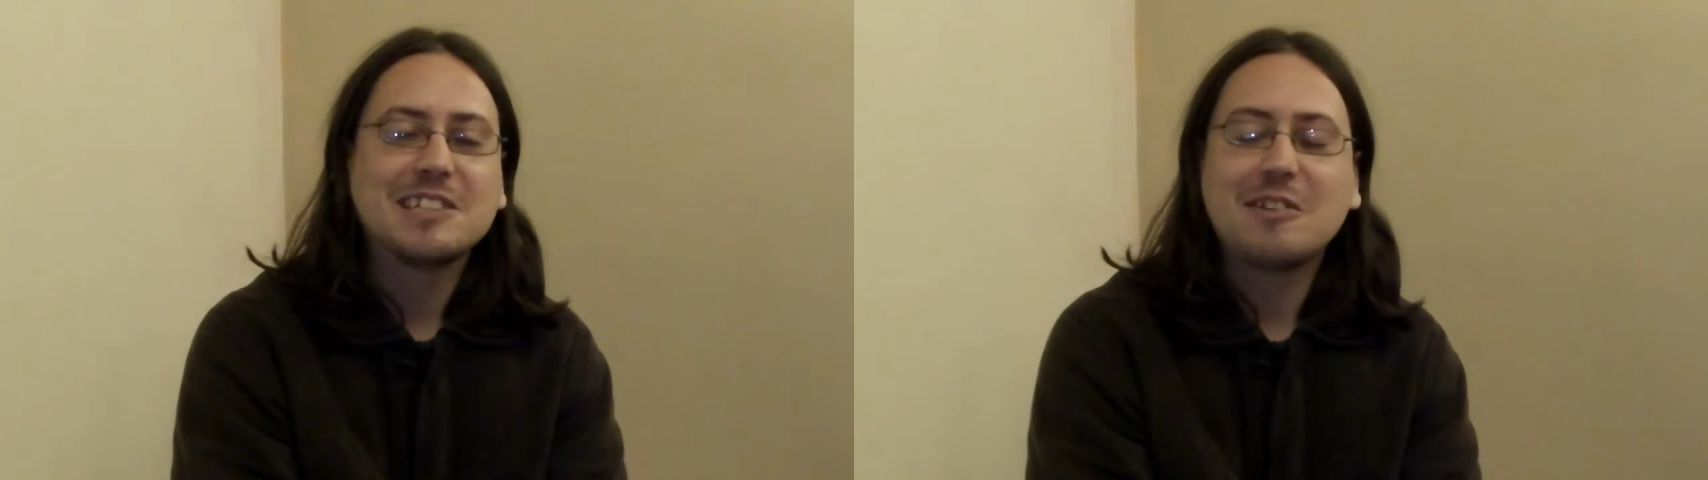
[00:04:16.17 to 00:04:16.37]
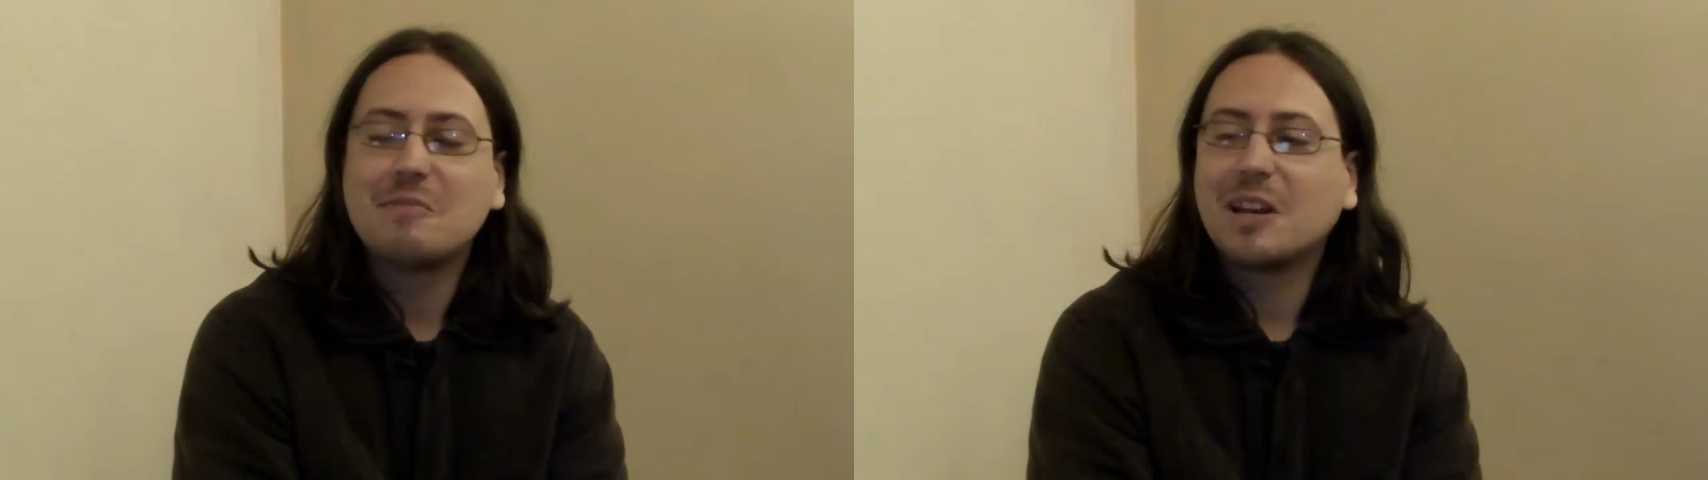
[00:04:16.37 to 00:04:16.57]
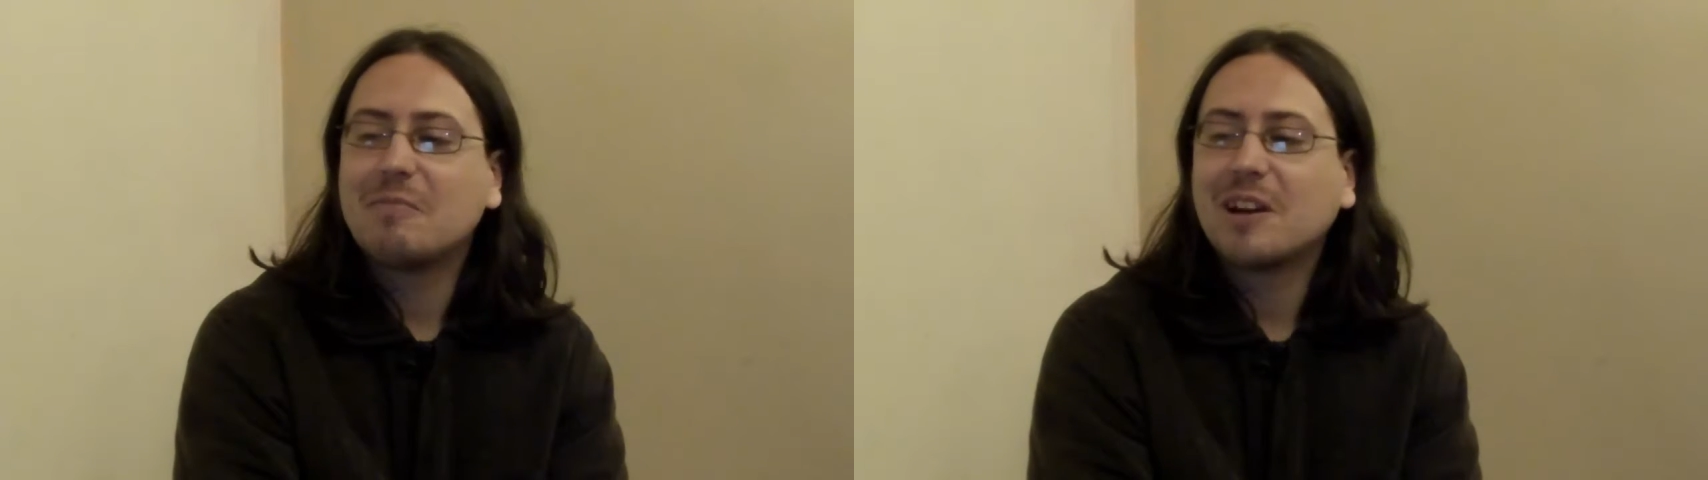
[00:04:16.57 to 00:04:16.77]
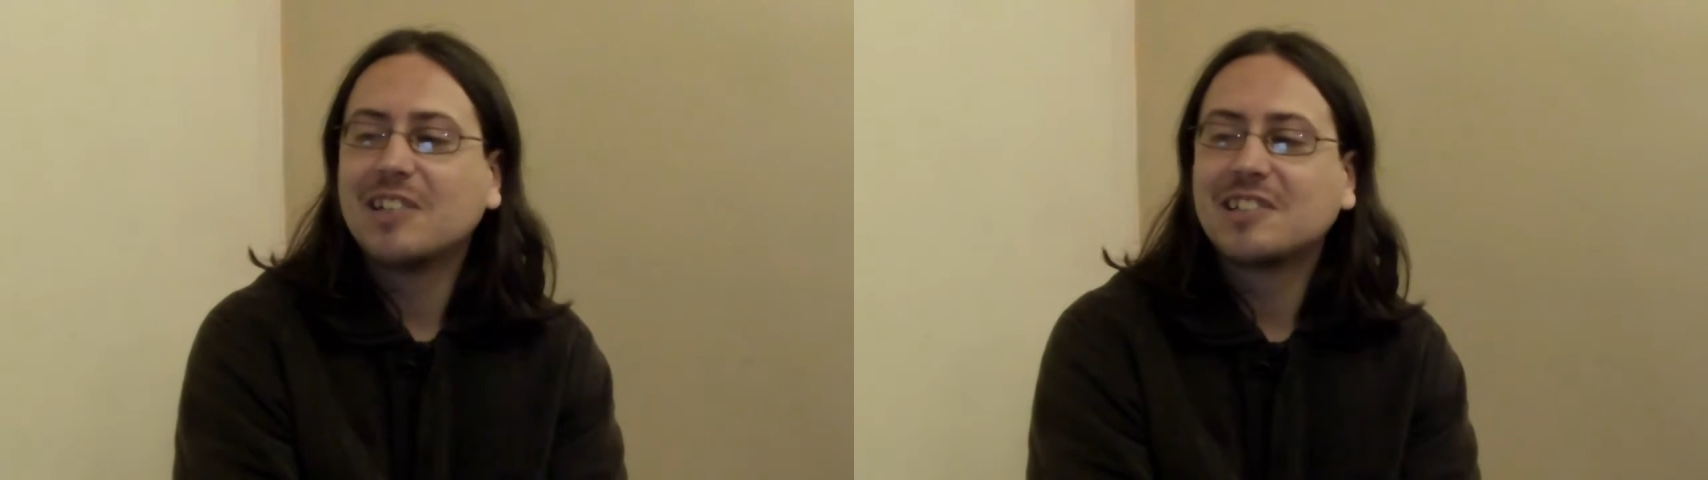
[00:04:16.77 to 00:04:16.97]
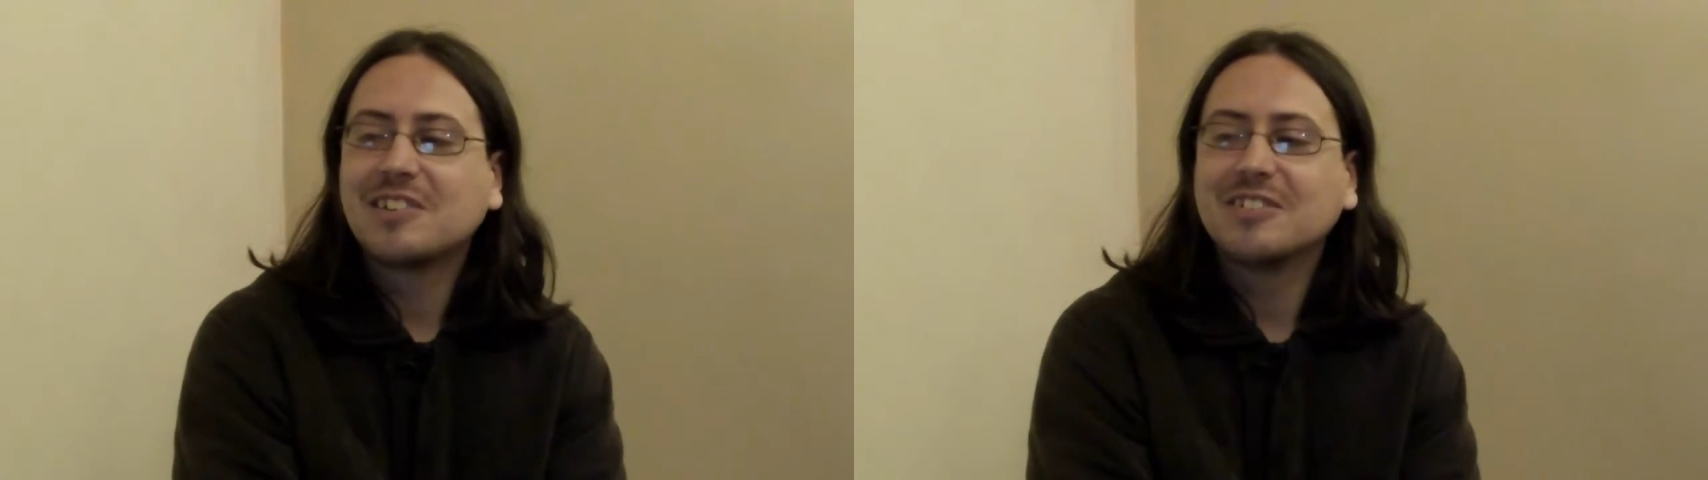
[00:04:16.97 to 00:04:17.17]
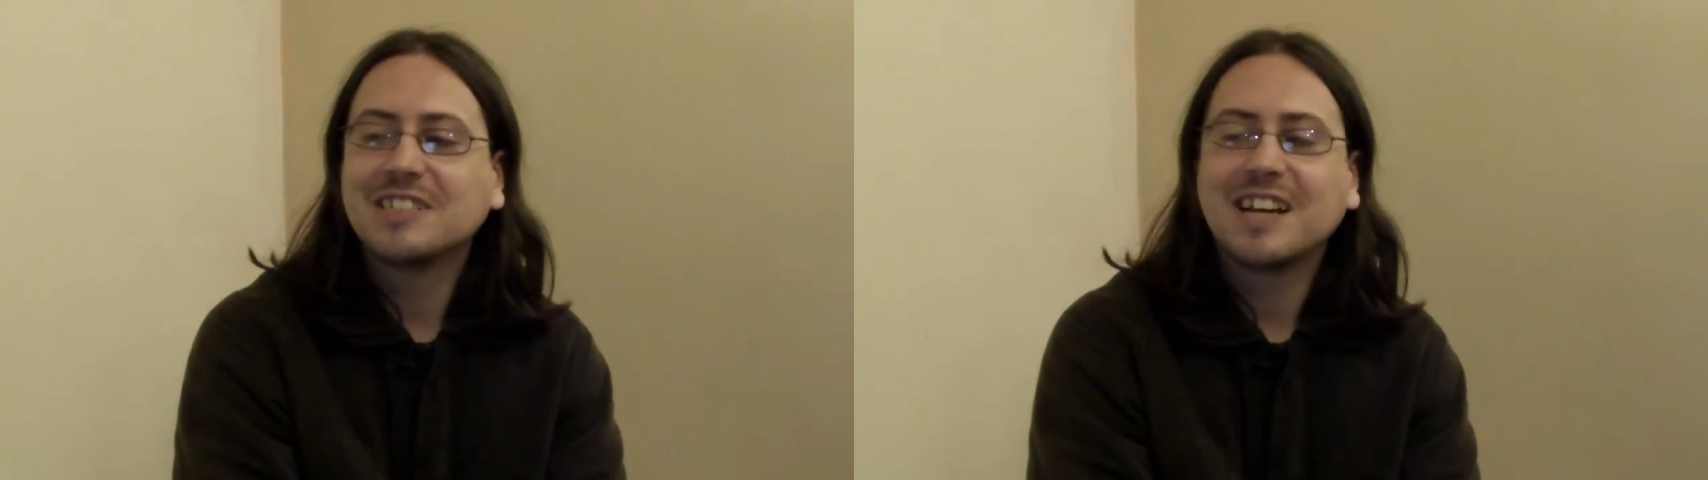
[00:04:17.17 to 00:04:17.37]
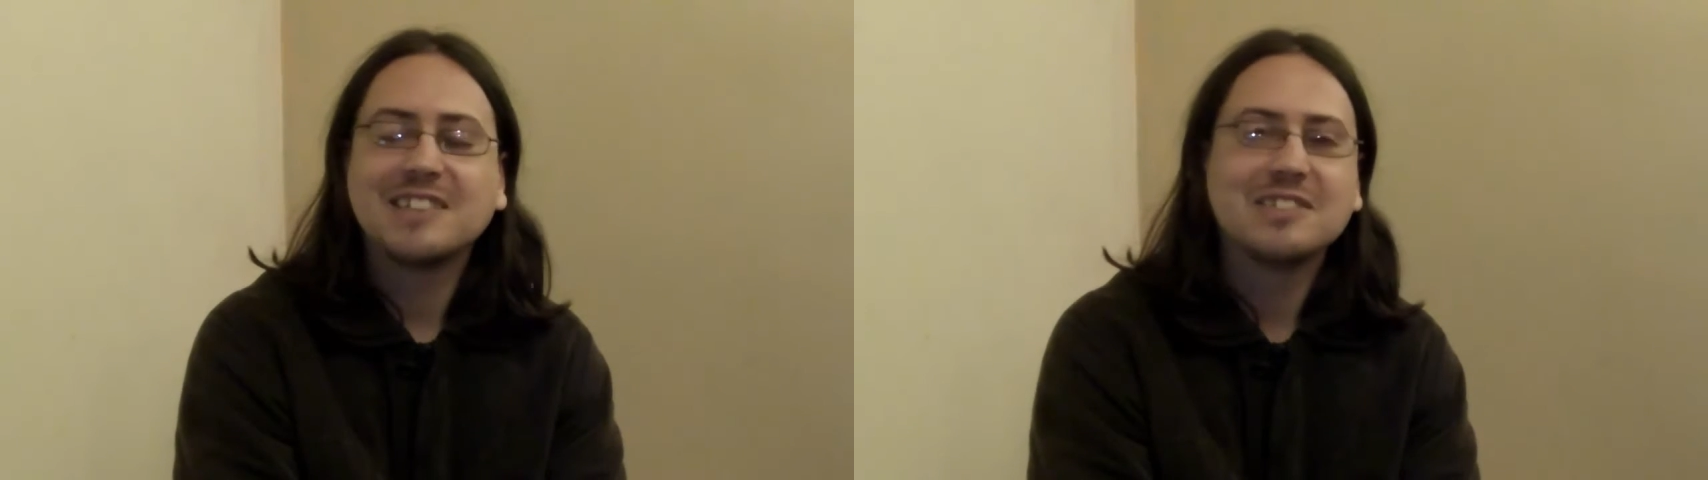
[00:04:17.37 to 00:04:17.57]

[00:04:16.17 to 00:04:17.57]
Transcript: so many press contacts